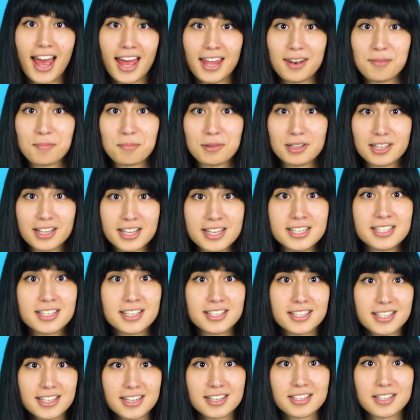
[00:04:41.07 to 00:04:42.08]
And please
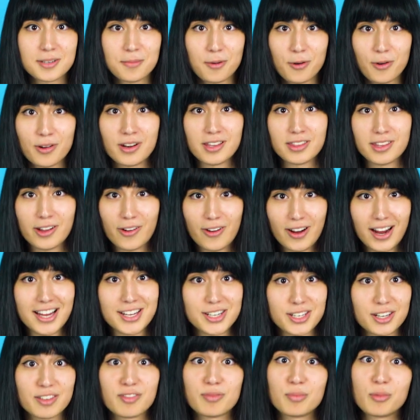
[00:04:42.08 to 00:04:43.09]
consider supporting the
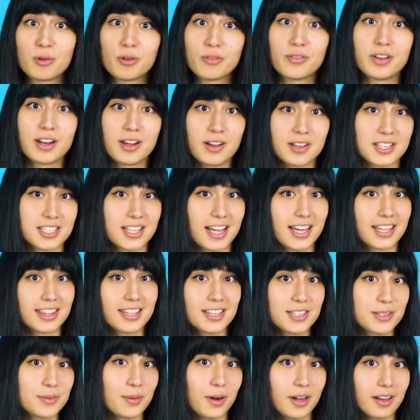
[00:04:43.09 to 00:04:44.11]
creation of more videos like
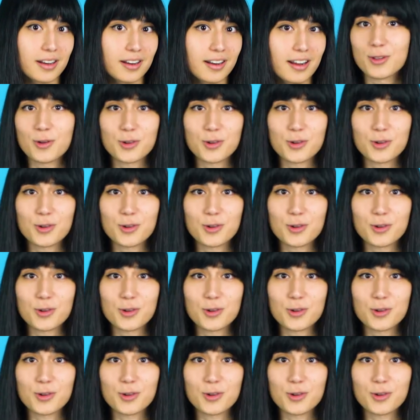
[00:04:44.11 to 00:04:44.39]
this one.